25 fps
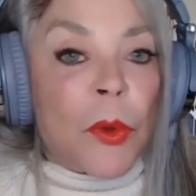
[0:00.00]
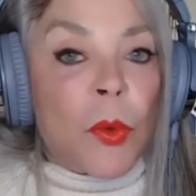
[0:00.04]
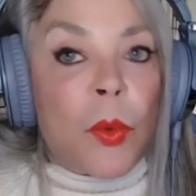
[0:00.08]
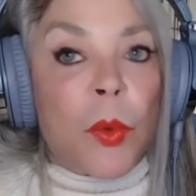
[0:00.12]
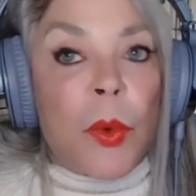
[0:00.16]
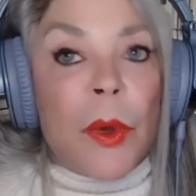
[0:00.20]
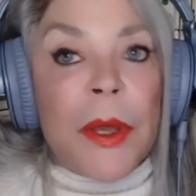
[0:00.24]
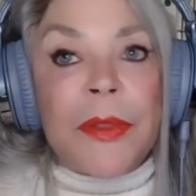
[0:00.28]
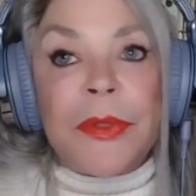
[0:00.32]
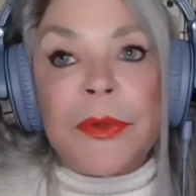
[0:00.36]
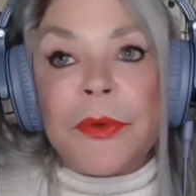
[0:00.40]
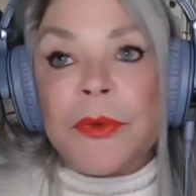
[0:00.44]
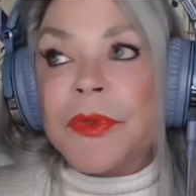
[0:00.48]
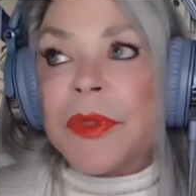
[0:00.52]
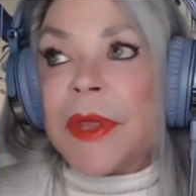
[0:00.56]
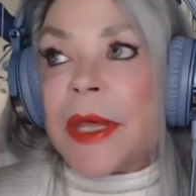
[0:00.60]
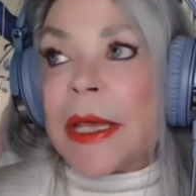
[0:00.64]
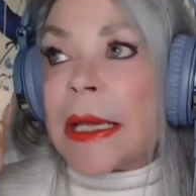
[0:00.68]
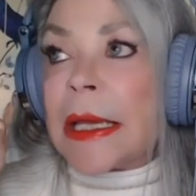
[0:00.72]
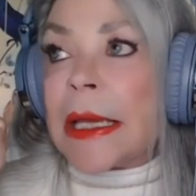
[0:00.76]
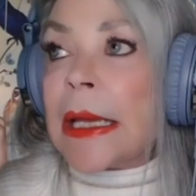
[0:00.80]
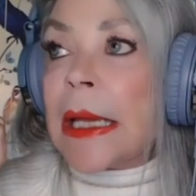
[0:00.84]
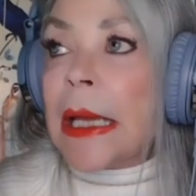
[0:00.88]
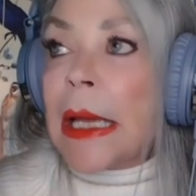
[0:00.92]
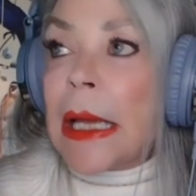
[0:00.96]
Whether
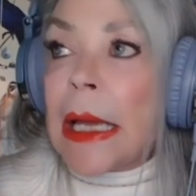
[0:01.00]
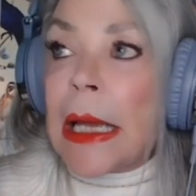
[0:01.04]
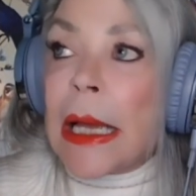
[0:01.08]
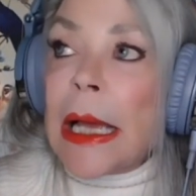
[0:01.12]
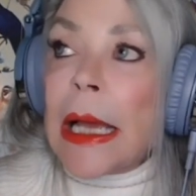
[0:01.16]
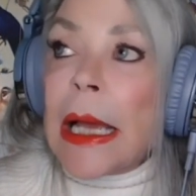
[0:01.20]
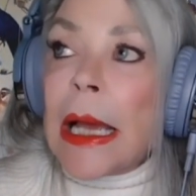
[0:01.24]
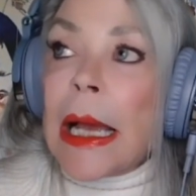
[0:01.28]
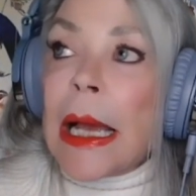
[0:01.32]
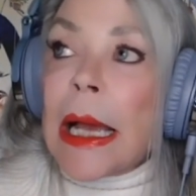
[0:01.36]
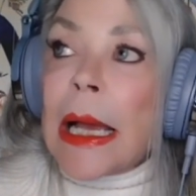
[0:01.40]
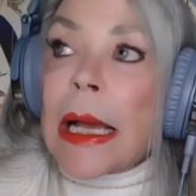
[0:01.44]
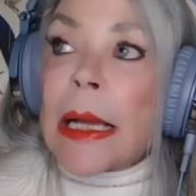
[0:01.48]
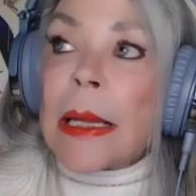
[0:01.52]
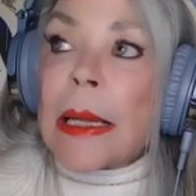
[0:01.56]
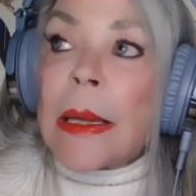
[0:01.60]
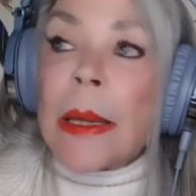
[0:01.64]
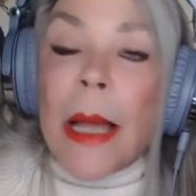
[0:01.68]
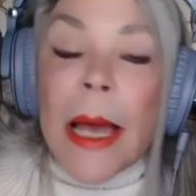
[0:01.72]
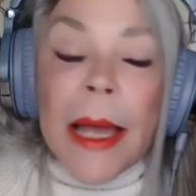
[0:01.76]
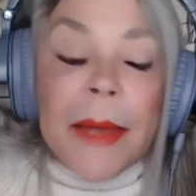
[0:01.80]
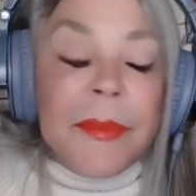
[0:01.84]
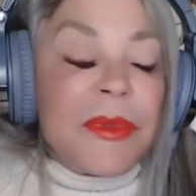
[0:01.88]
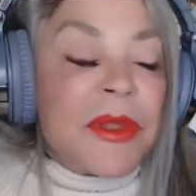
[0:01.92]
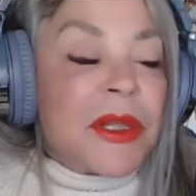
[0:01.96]
they
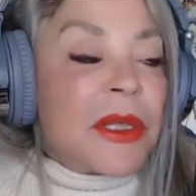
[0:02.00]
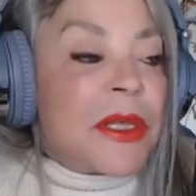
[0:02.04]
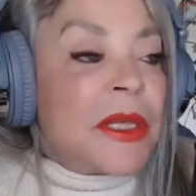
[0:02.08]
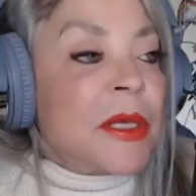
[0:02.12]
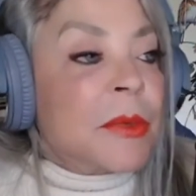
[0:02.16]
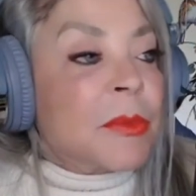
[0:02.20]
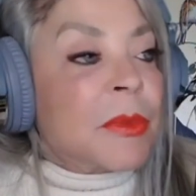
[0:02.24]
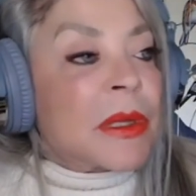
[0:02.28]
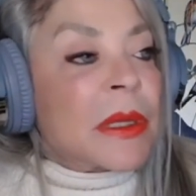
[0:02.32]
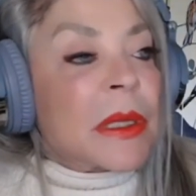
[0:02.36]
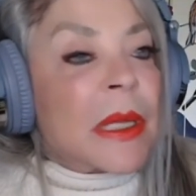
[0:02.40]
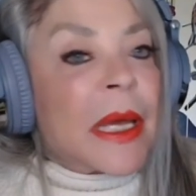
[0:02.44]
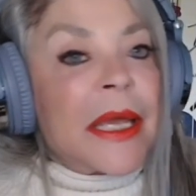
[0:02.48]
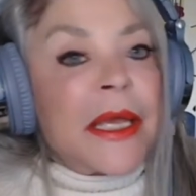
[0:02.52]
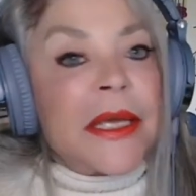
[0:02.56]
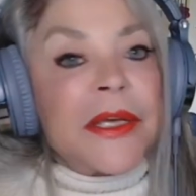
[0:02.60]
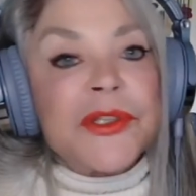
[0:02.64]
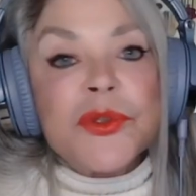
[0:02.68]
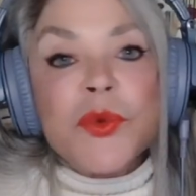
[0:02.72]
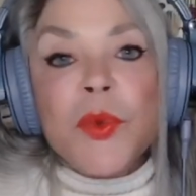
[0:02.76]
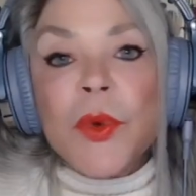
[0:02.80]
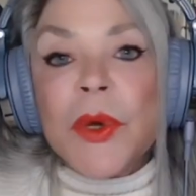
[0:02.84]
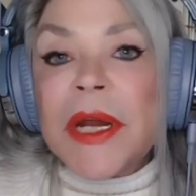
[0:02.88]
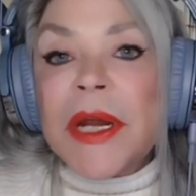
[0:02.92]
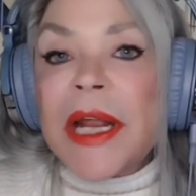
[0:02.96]
climbed the
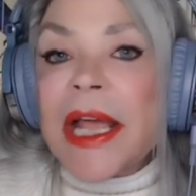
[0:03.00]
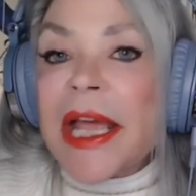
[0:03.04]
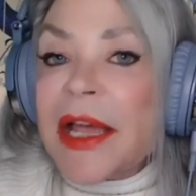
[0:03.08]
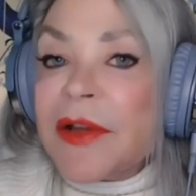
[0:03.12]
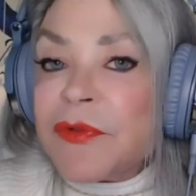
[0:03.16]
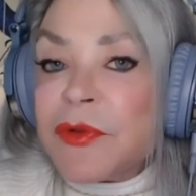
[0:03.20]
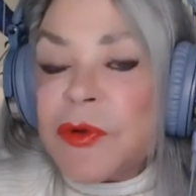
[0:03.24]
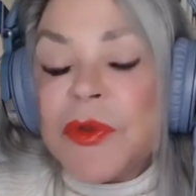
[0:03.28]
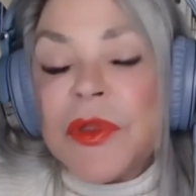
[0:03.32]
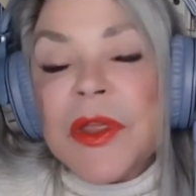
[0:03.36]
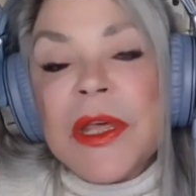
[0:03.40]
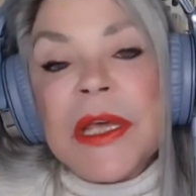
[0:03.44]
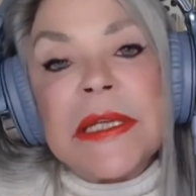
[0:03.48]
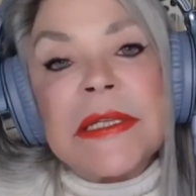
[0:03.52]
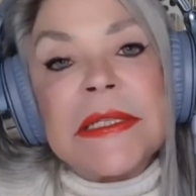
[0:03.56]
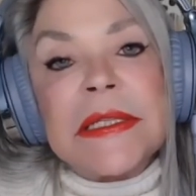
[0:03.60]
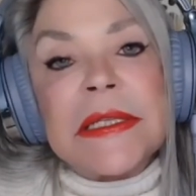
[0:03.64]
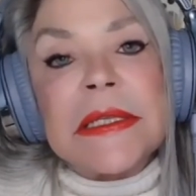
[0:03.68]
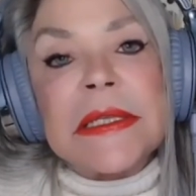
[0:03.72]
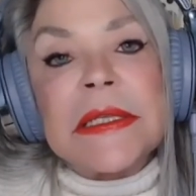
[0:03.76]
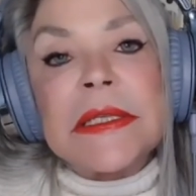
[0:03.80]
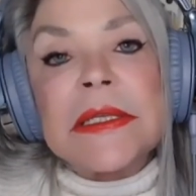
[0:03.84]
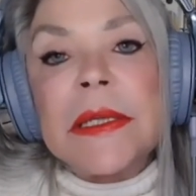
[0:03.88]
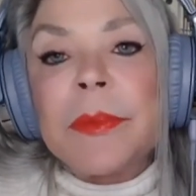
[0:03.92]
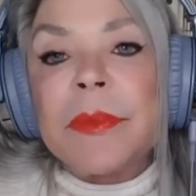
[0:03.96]
Himalayas, whatever they
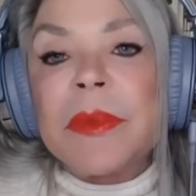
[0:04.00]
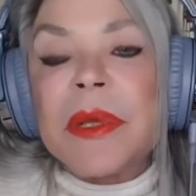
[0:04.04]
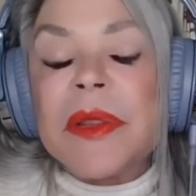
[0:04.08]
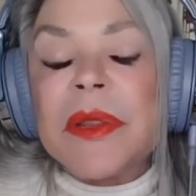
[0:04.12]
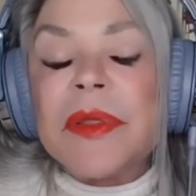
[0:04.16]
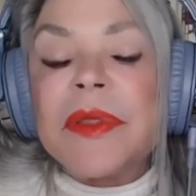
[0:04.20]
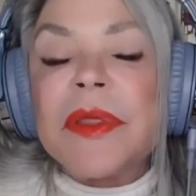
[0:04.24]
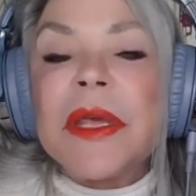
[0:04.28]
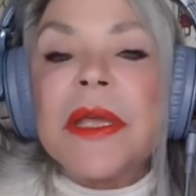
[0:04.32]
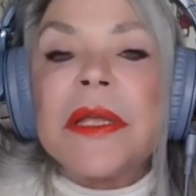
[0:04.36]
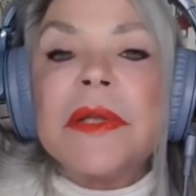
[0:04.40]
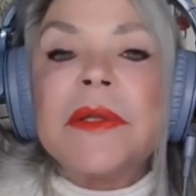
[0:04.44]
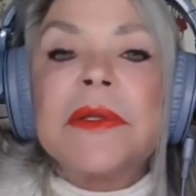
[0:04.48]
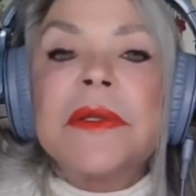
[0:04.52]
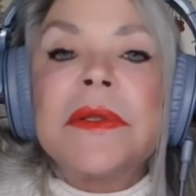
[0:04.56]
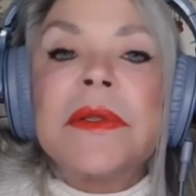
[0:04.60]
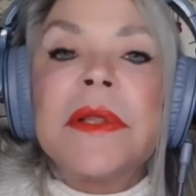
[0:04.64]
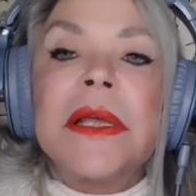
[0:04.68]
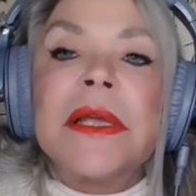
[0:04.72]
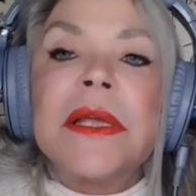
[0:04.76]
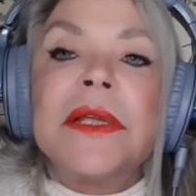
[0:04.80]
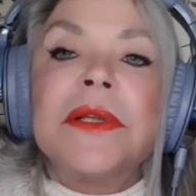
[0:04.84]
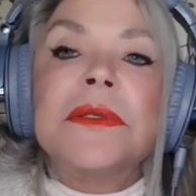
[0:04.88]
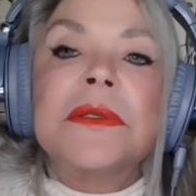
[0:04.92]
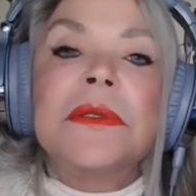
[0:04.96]
did, I mean, they
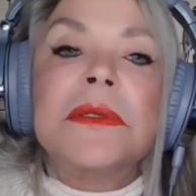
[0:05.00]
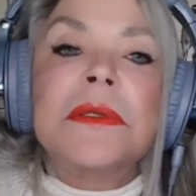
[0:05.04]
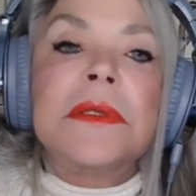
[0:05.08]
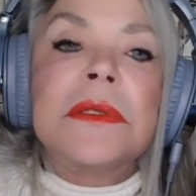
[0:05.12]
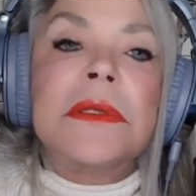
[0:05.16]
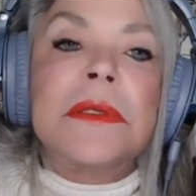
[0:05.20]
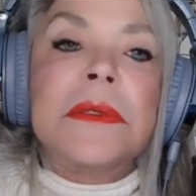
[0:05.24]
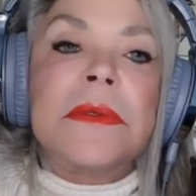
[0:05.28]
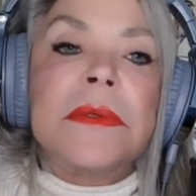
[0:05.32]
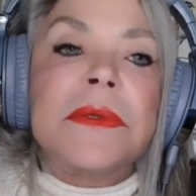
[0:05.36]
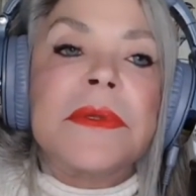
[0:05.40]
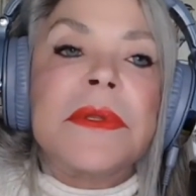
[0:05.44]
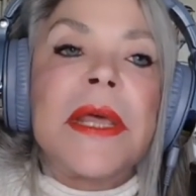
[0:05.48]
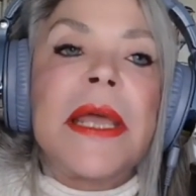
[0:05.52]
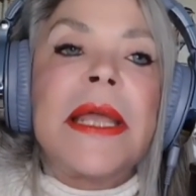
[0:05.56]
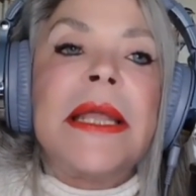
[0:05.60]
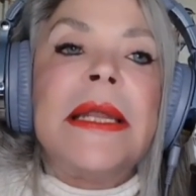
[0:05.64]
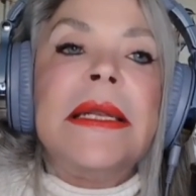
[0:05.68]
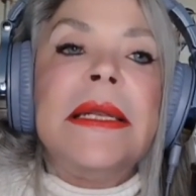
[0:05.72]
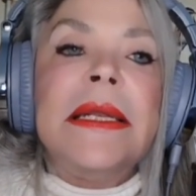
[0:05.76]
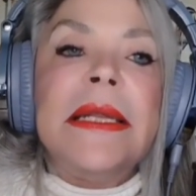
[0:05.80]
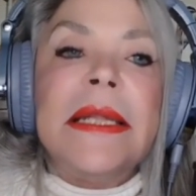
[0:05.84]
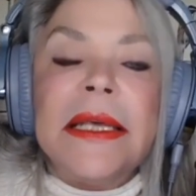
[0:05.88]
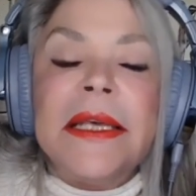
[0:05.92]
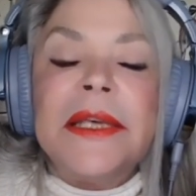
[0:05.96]
they they
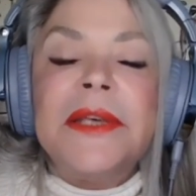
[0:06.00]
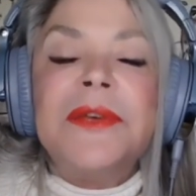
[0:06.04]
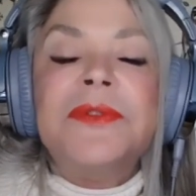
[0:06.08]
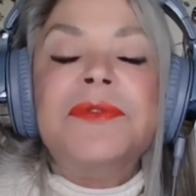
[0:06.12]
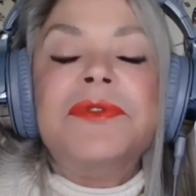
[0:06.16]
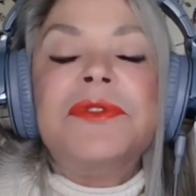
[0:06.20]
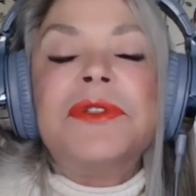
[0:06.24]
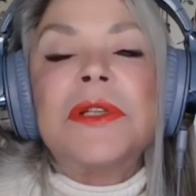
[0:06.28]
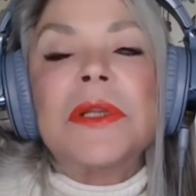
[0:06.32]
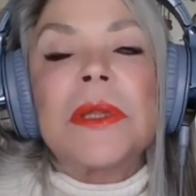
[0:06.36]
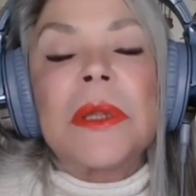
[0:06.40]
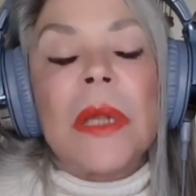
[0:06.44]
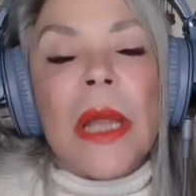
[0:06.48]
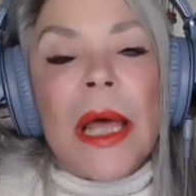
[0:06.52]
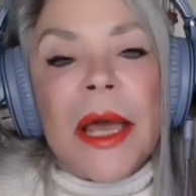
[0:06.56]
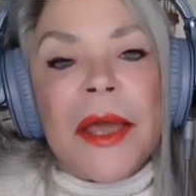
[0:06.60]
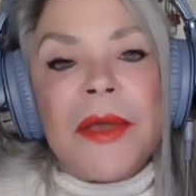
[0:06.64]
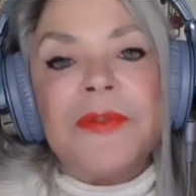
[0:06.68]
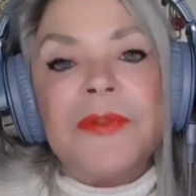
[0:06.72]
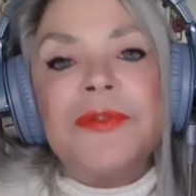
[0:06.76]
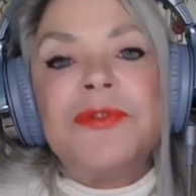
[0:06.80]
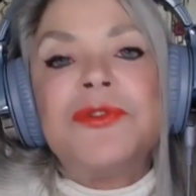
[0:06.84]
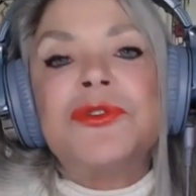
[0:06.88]
lived life